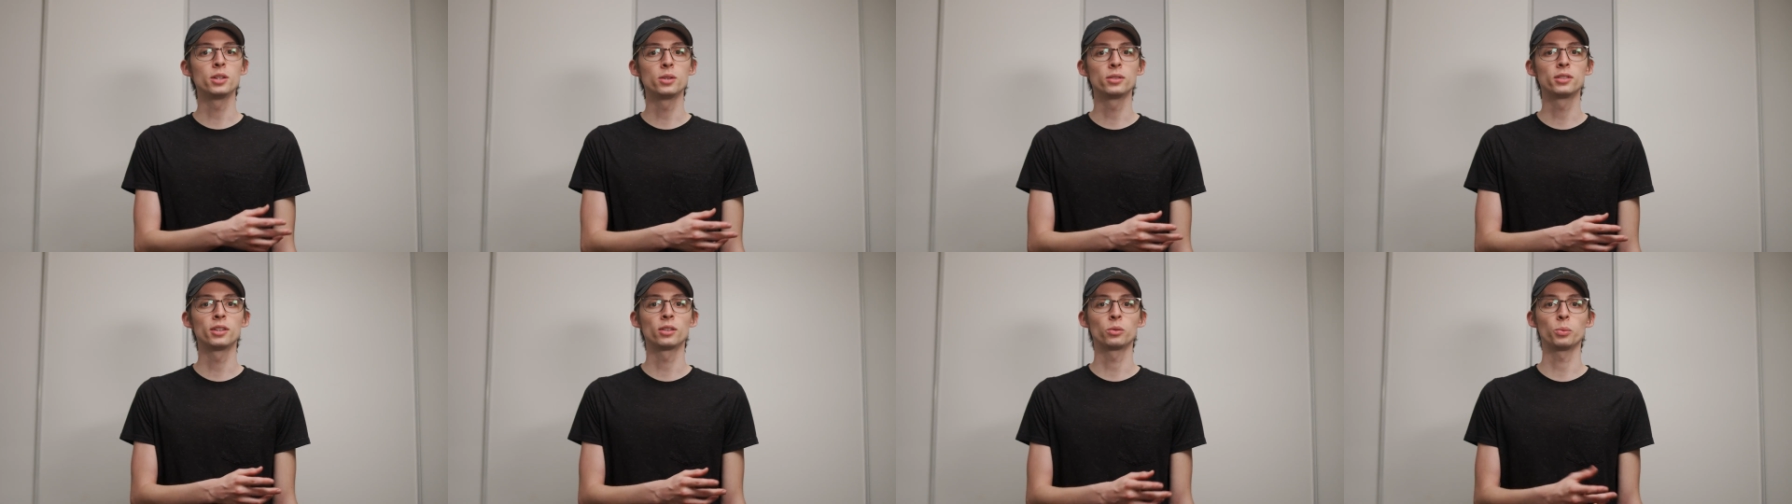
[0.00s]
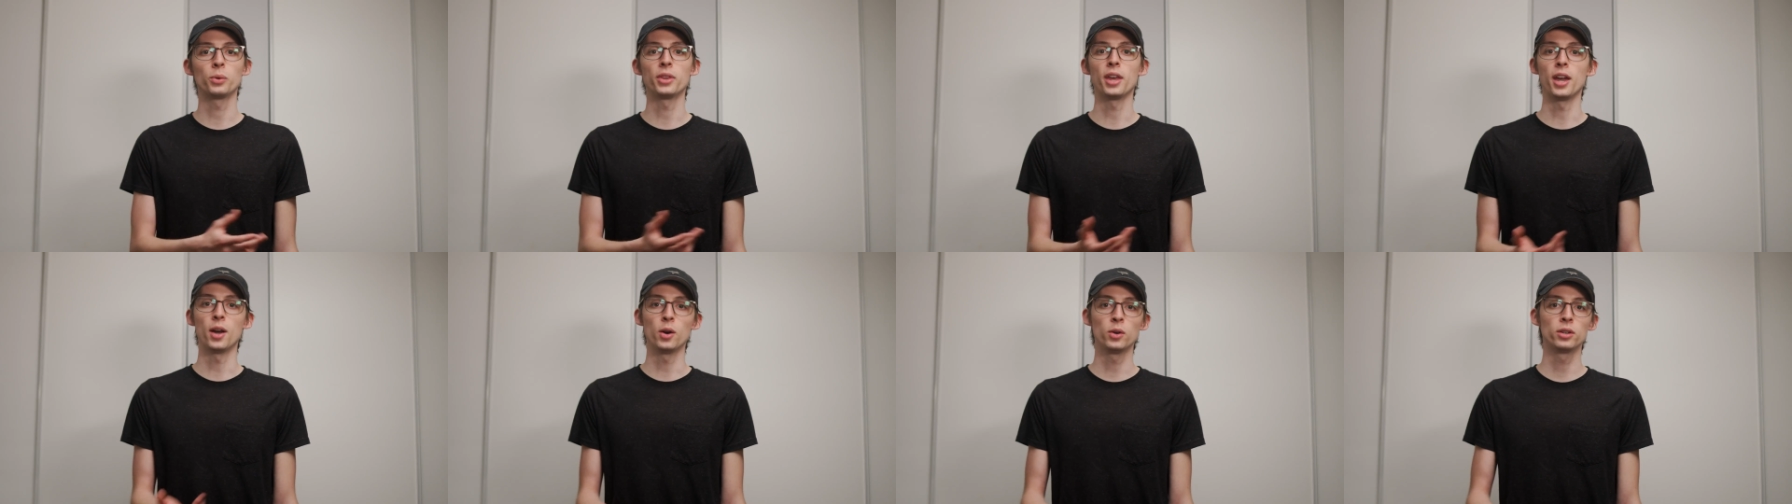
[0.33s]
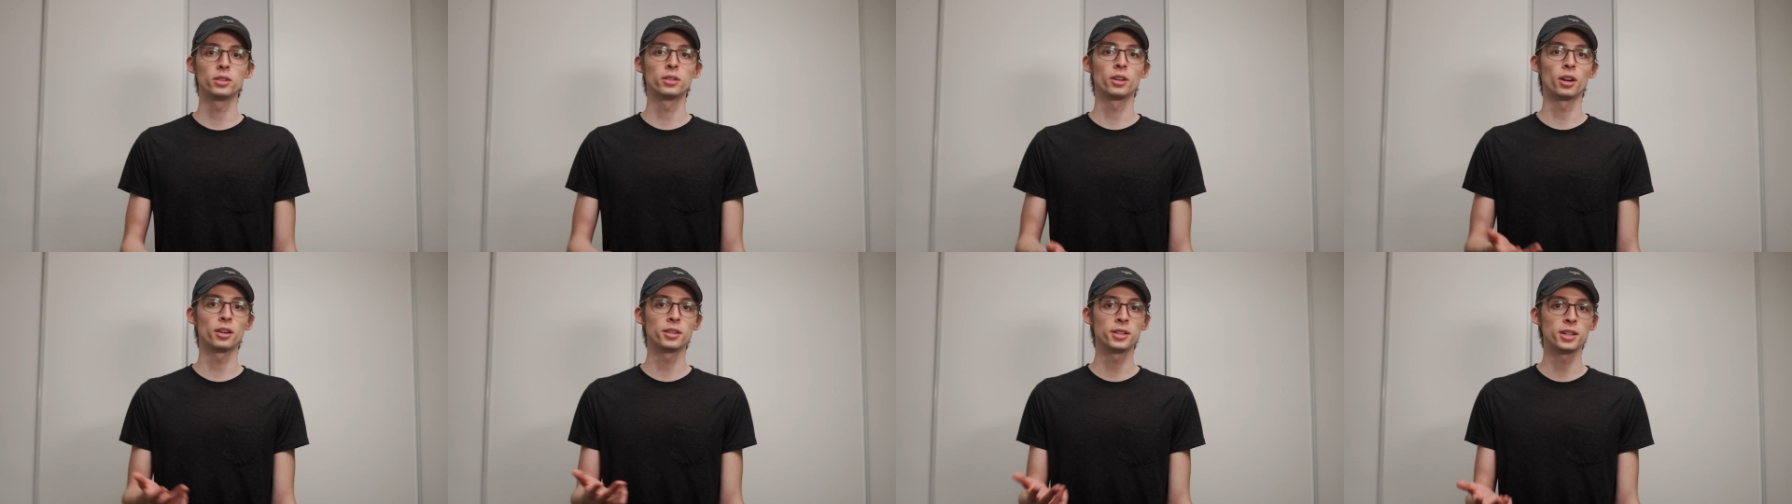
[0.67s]
use this without
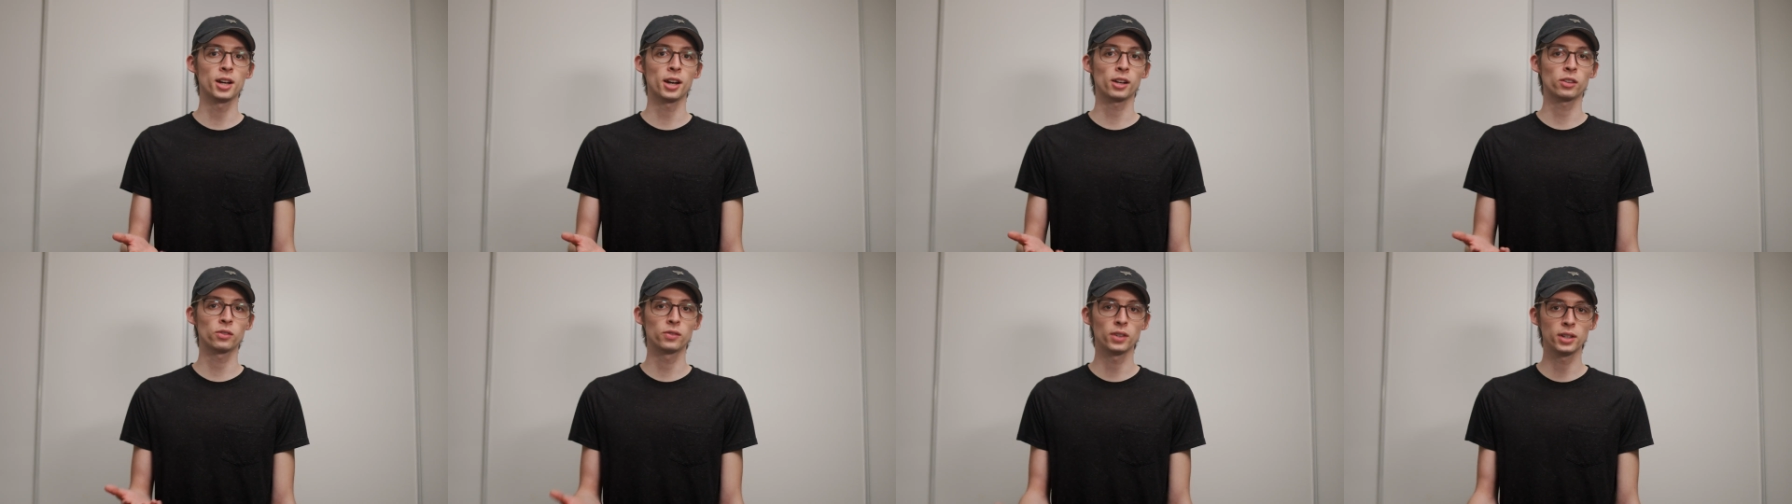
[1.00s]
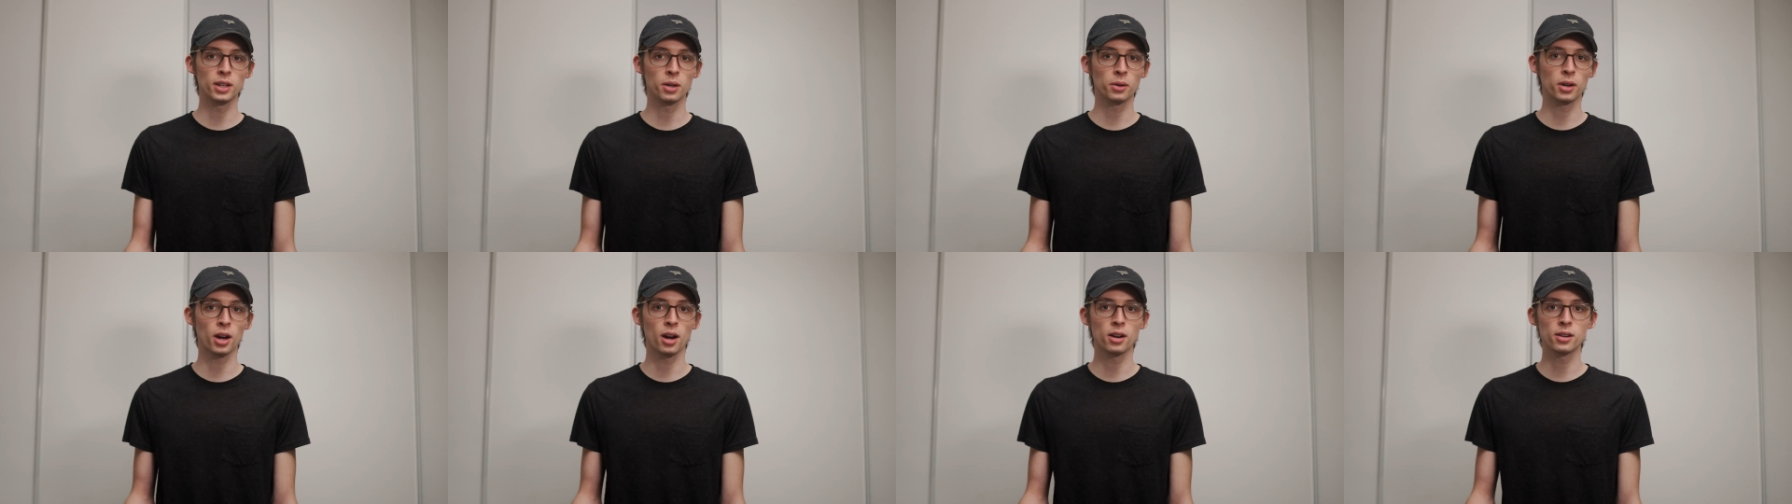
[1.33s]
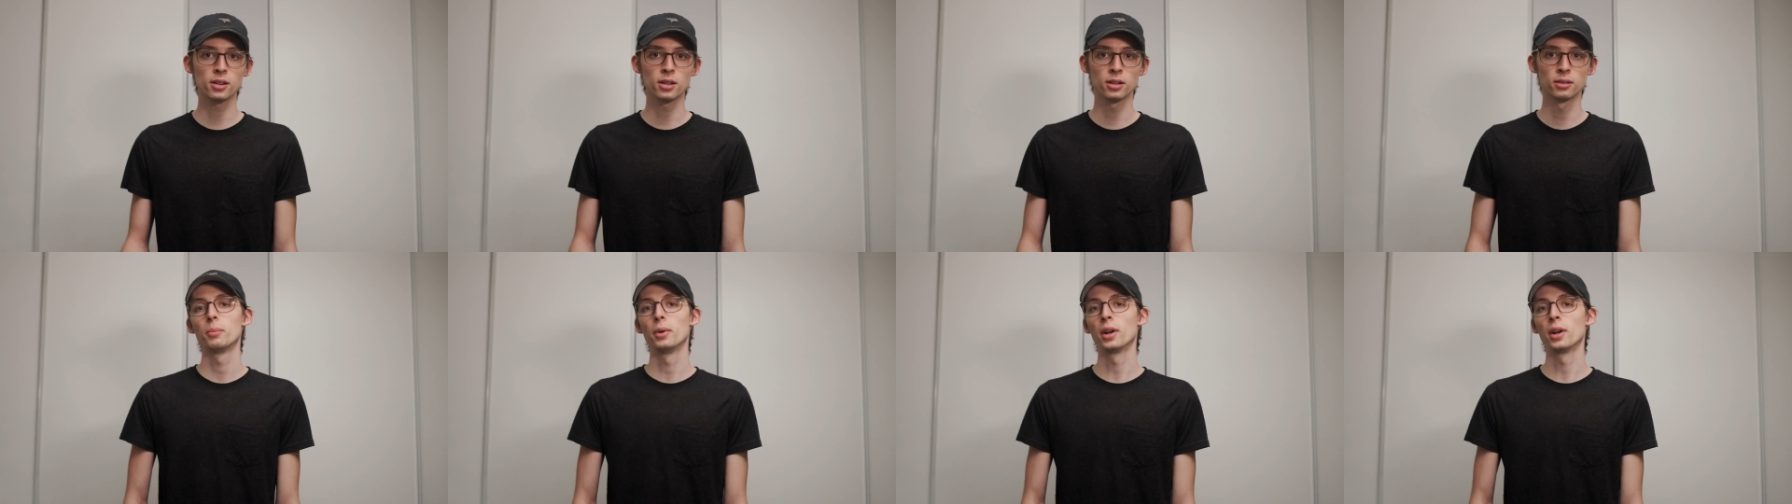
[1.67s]
an RTX video card,